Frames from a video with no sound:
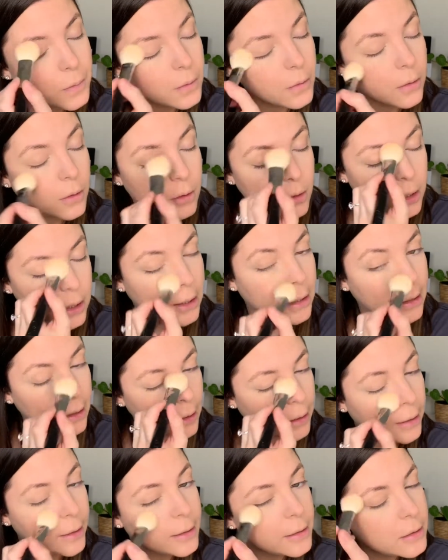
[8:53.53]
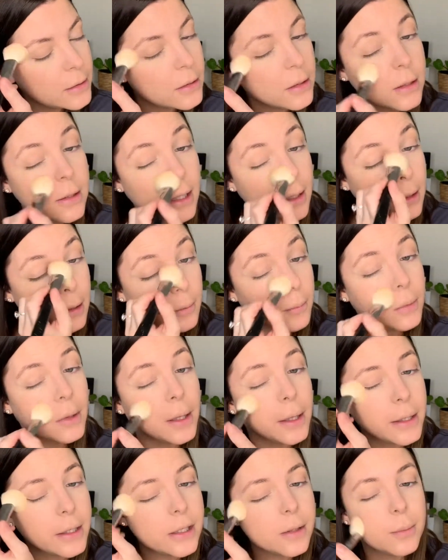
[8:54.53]
on the lids to set it in
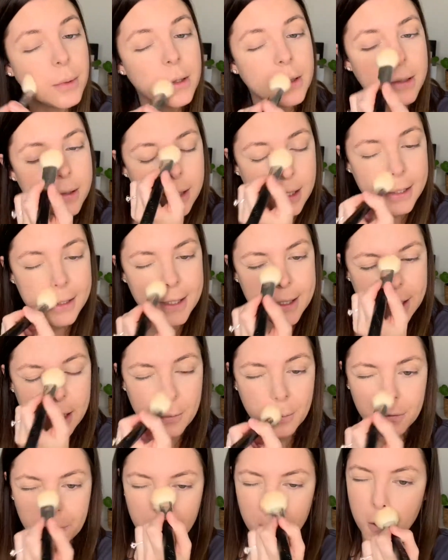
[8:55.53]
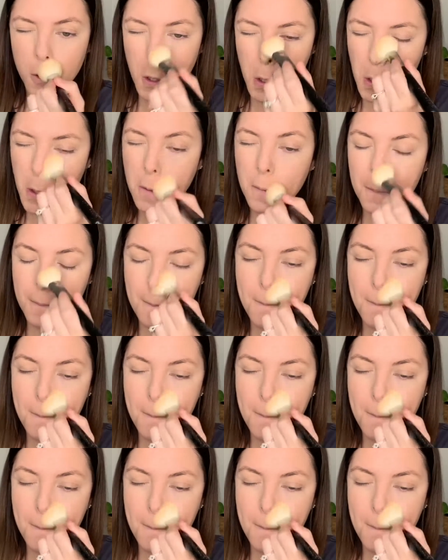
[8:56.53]
place, because as I said before,